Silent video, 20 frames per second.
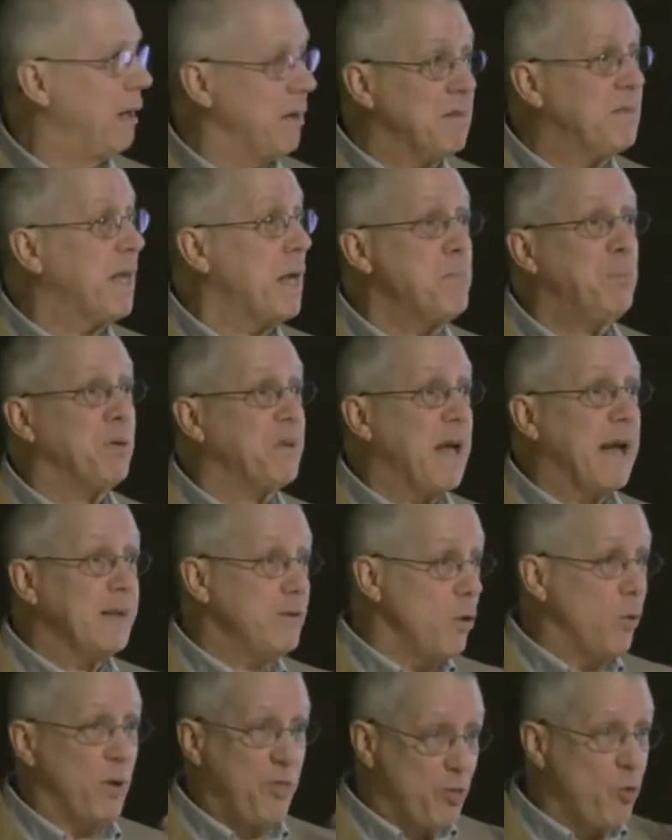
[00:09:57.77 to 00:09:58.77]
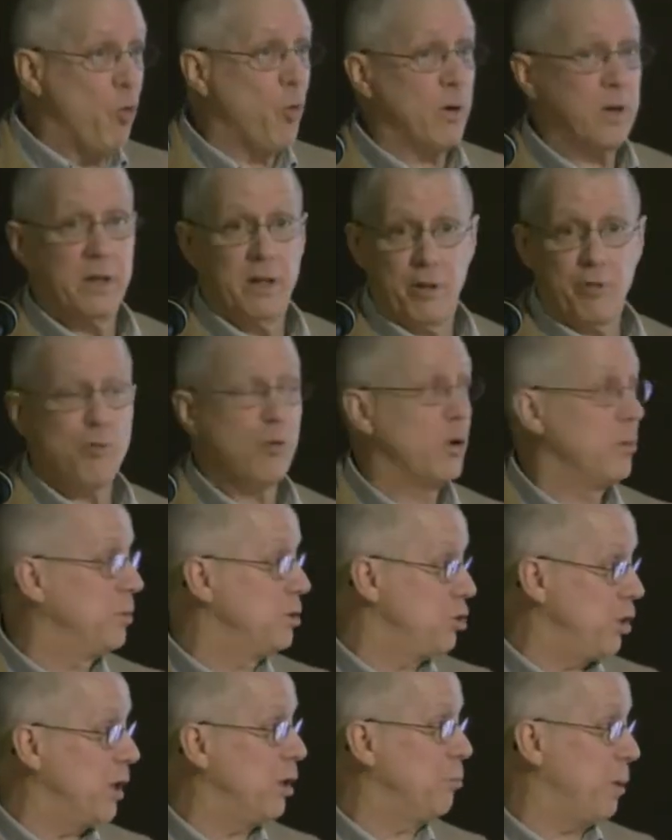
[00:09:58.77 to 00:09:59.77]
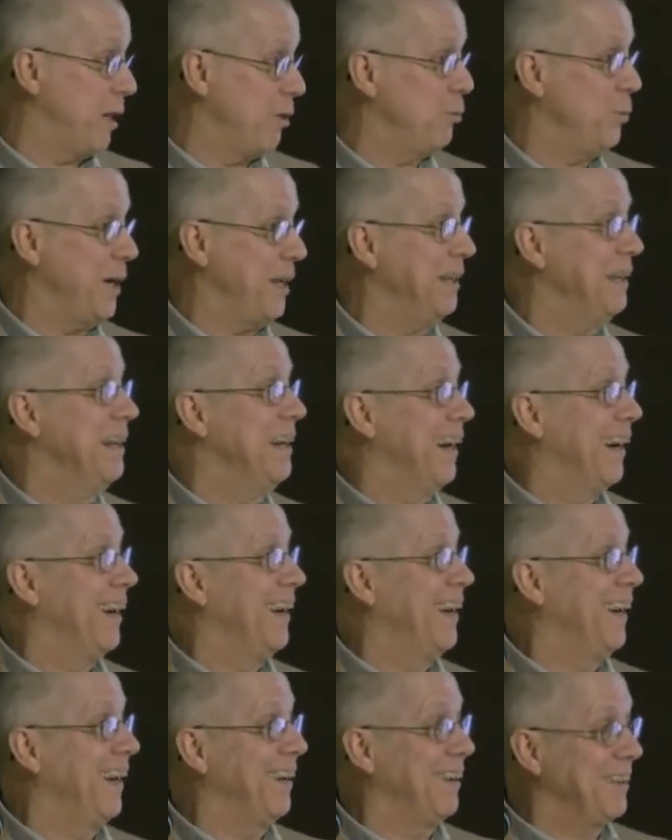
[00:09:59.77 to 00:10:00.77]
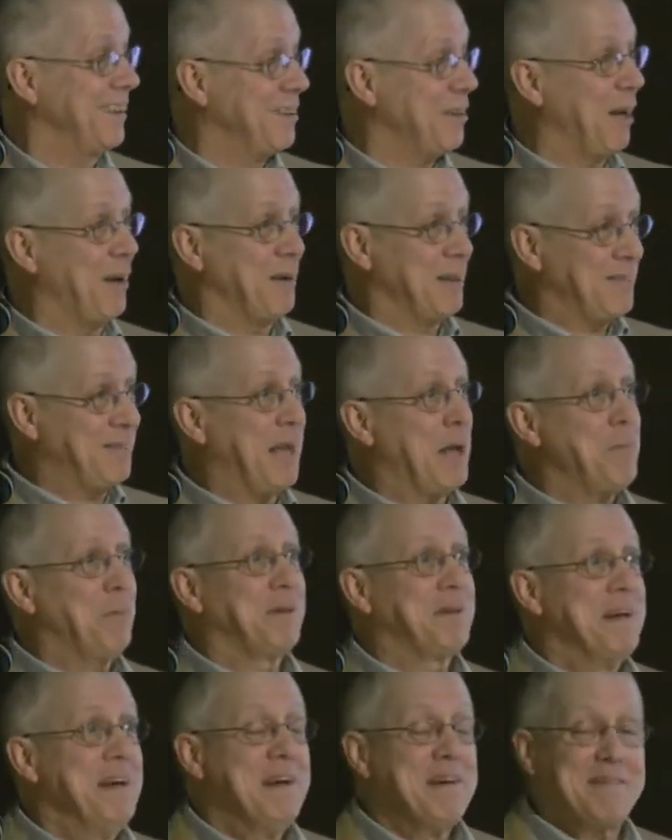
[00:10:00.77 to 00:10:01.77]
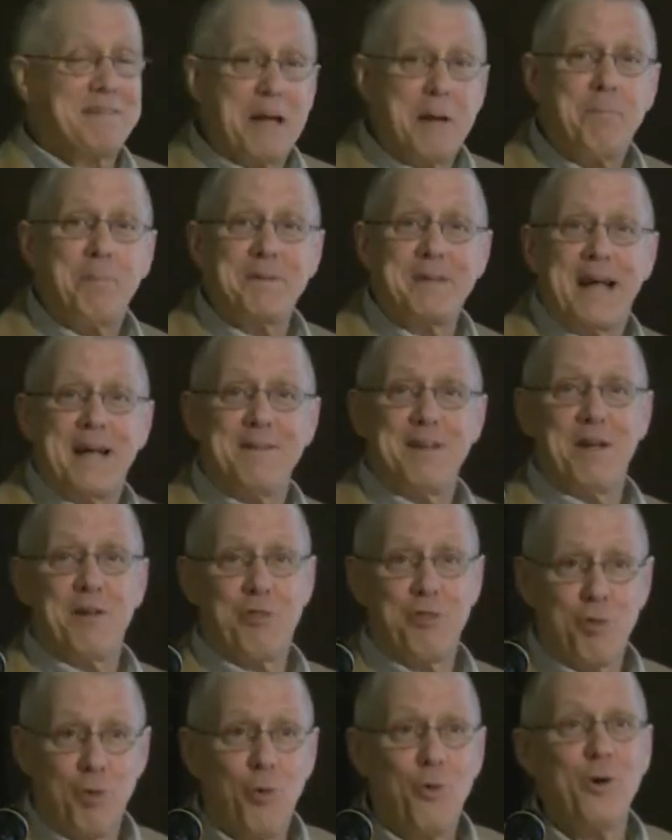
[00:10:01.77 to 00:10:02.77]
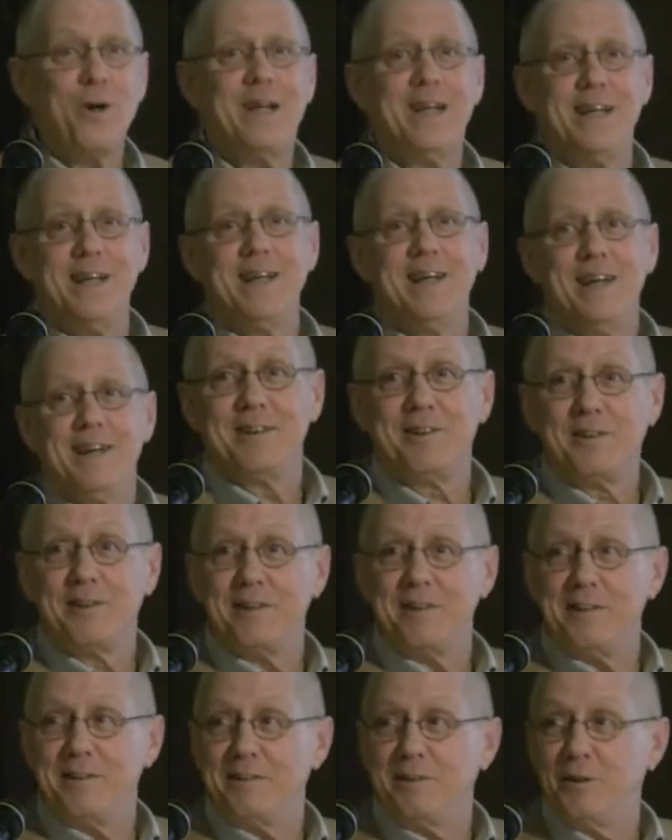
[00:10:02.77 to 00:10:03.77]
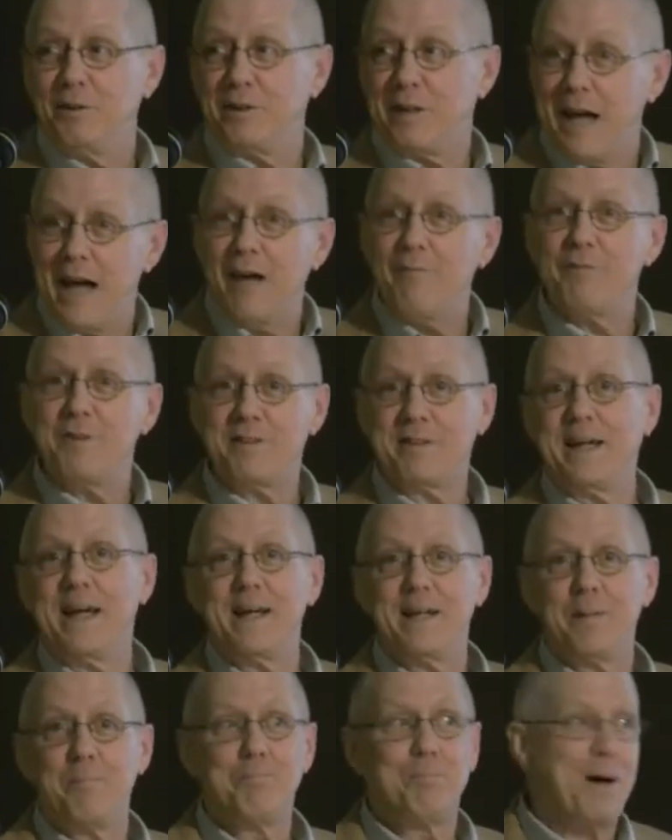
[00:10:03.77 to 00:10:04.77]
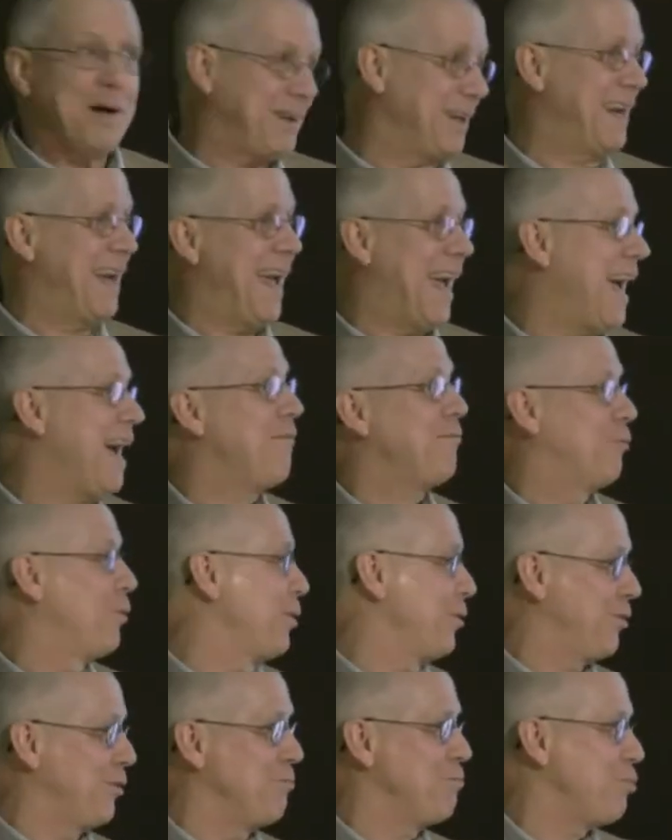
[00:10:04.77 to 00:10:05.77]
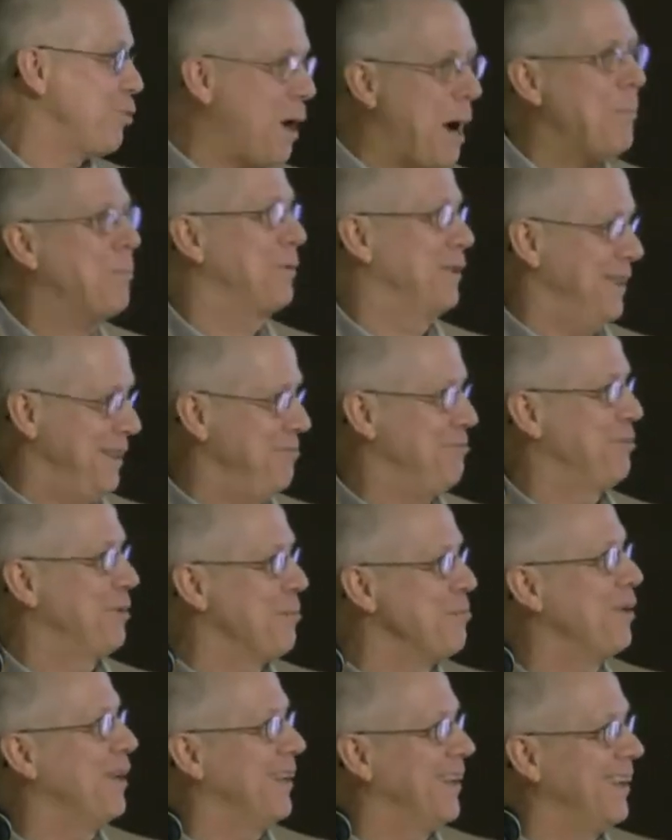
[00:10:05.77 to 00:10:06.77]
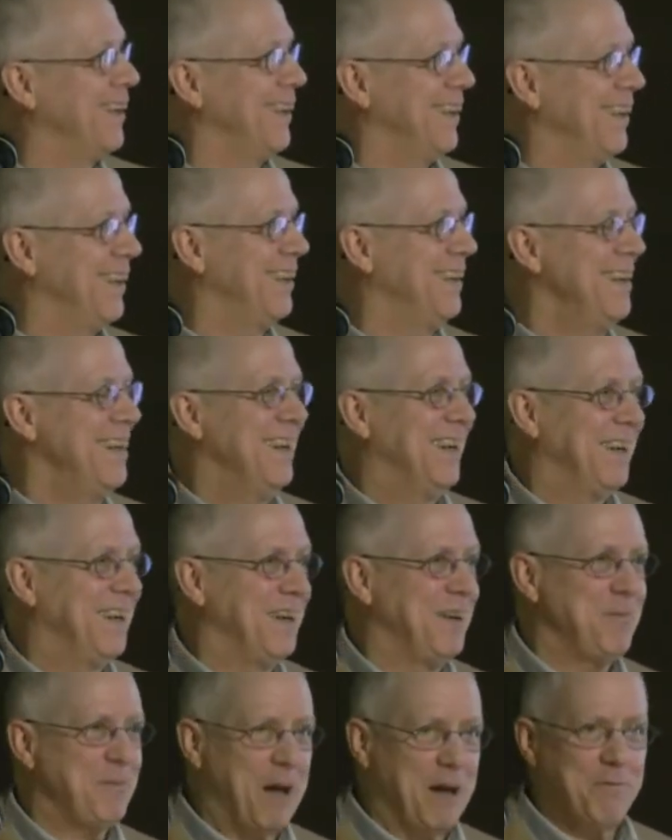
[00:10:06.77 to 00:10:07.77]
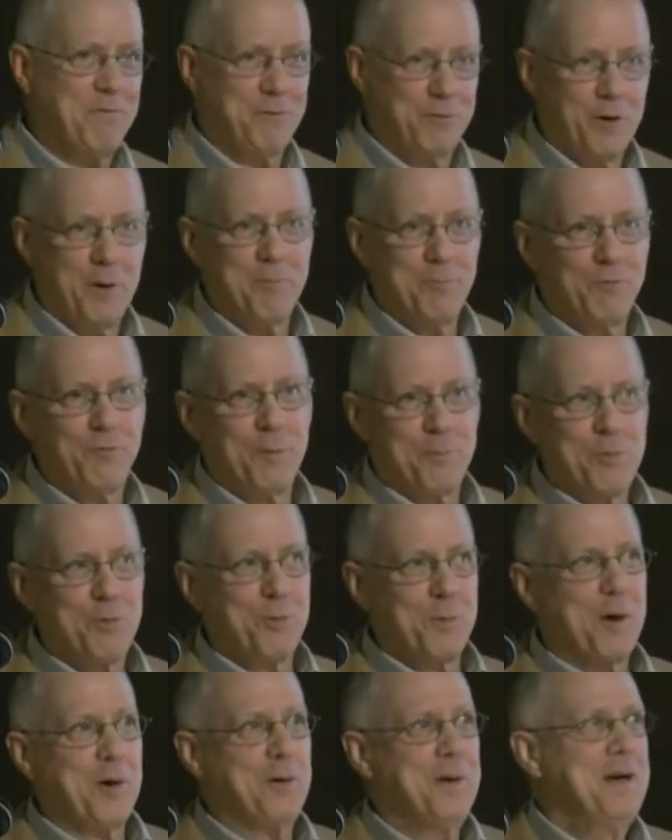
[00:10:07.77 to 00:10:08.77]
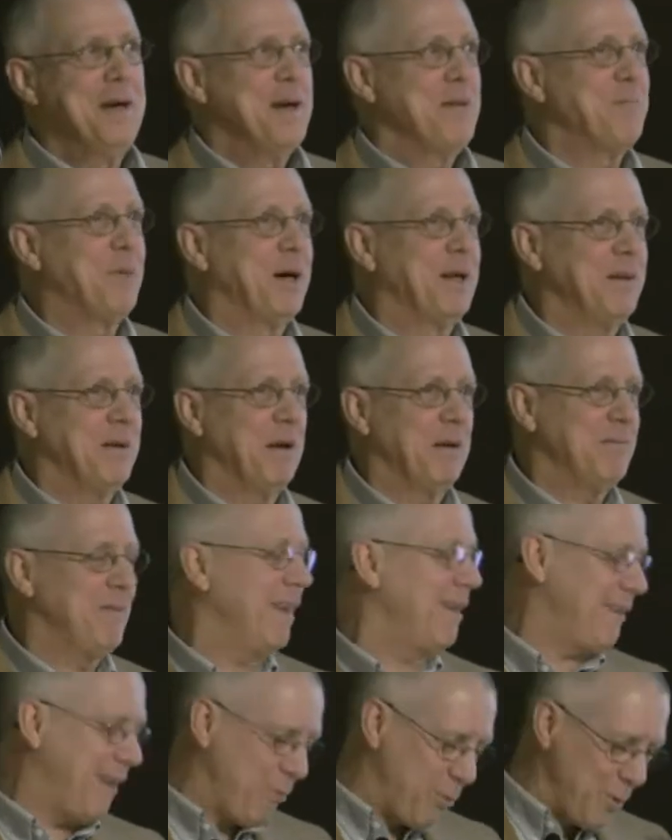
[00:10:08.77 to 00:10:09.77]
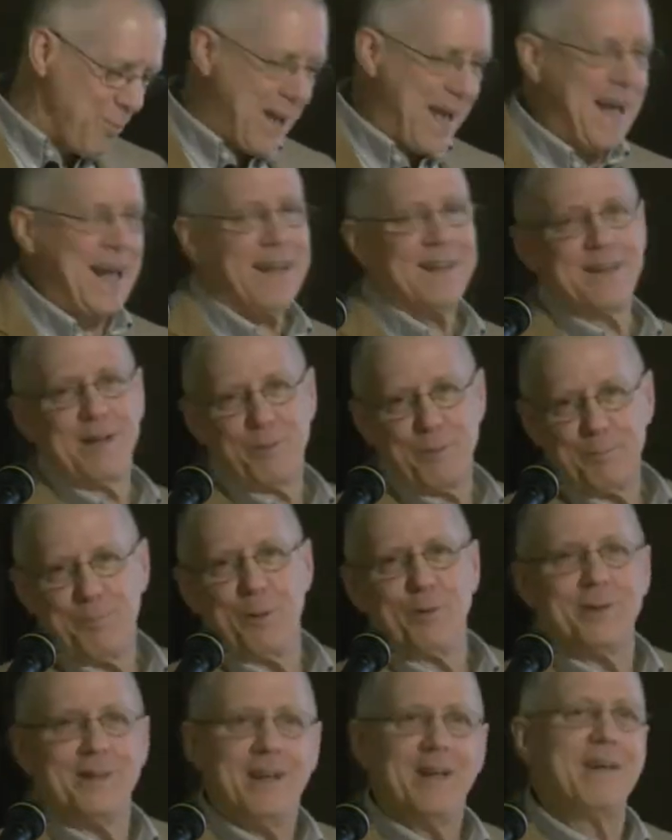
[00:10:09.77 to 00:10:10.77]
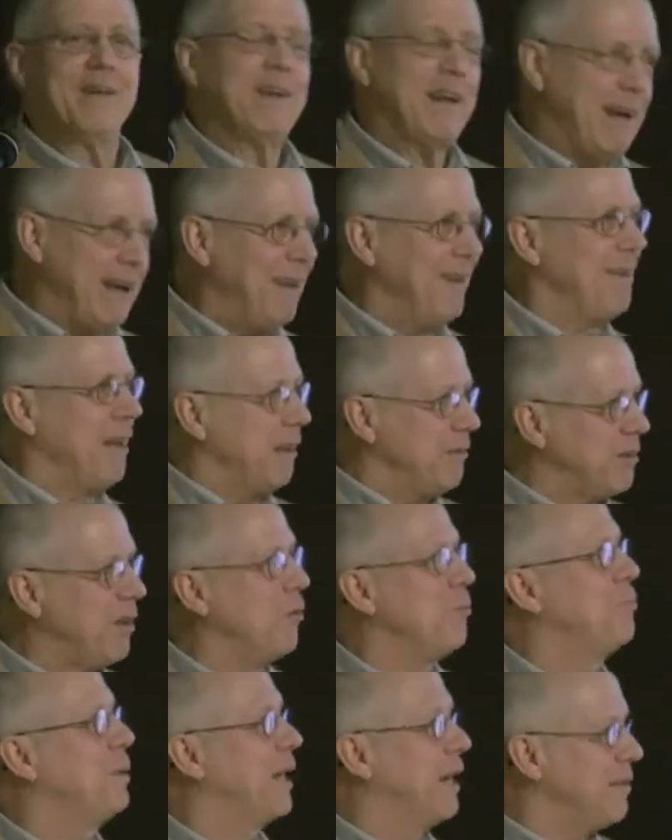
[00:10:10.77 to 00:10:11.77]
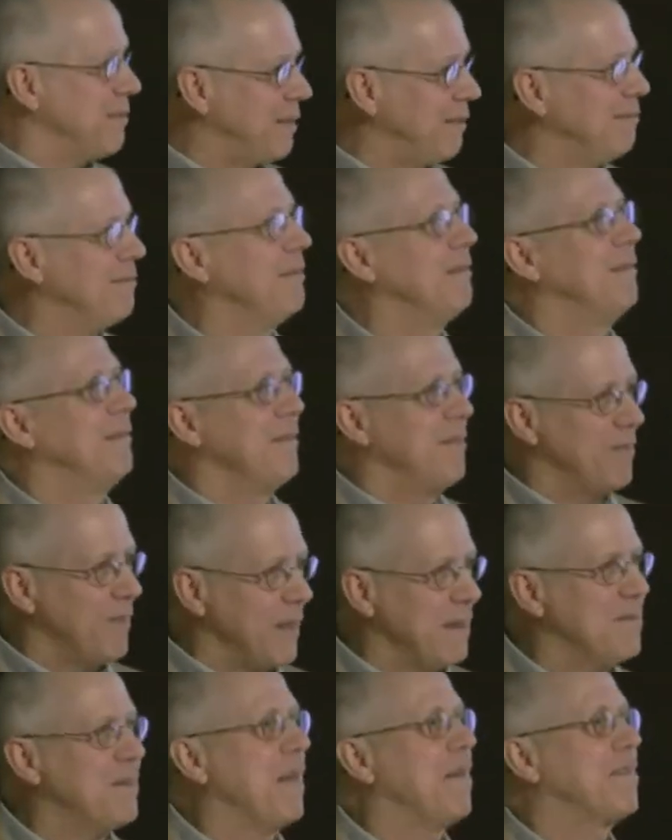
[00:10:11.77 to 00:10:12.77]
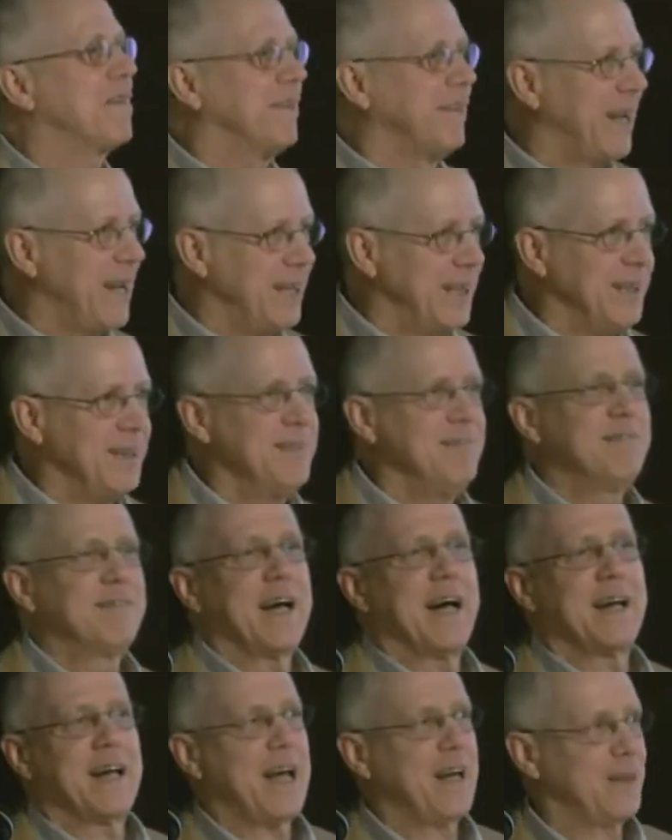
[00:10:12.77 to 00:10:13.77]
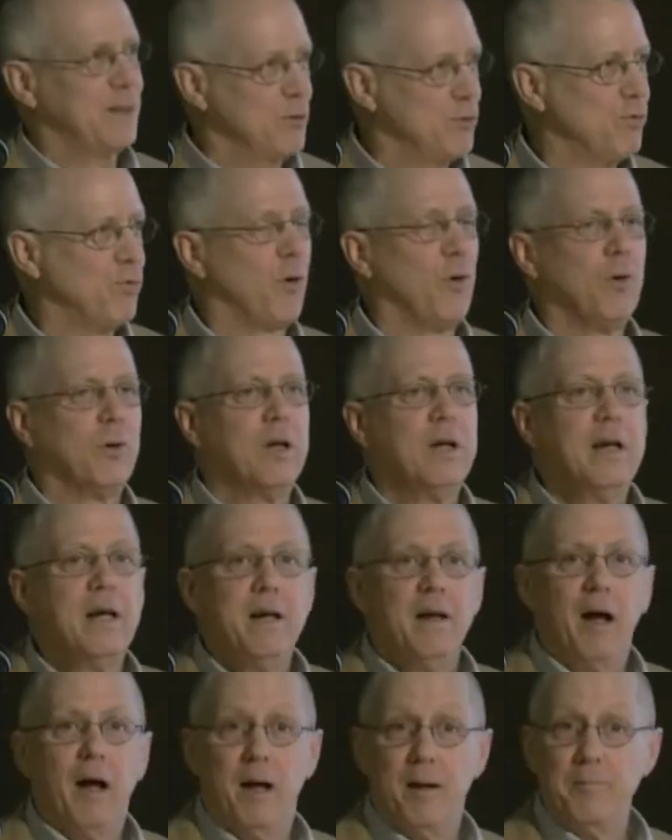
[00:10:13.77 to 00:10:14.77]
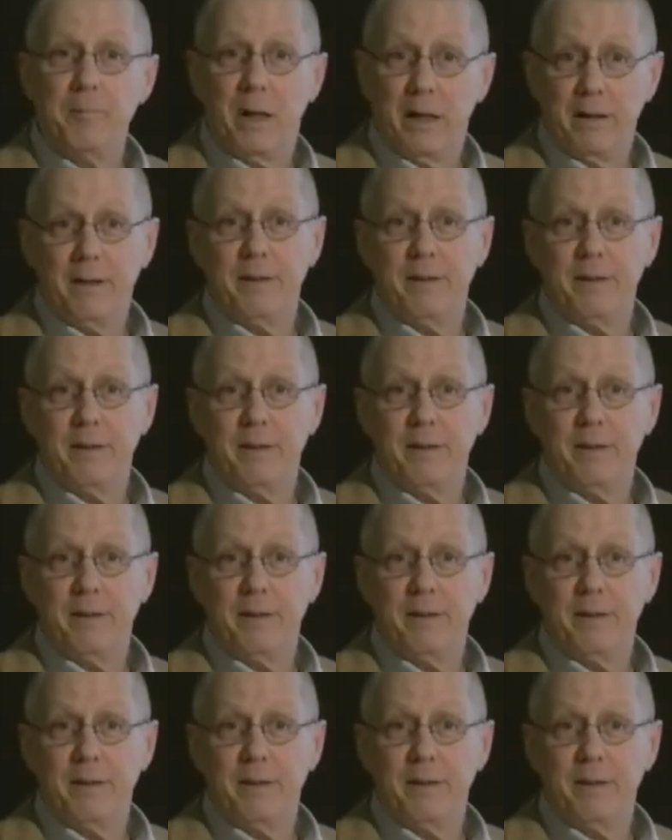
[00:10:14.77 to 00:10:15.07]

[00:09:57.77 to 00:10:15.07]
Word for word: Uh, Staples had no authority to throw him in jail, by the way. Uh, uh, uh, Staples, Staples had the authority to, to confiscate a buck and a half worth of property from, uh, uh from, from Thoreau. But they were mad, they were poking. And so, because things escalated, got out of control, um,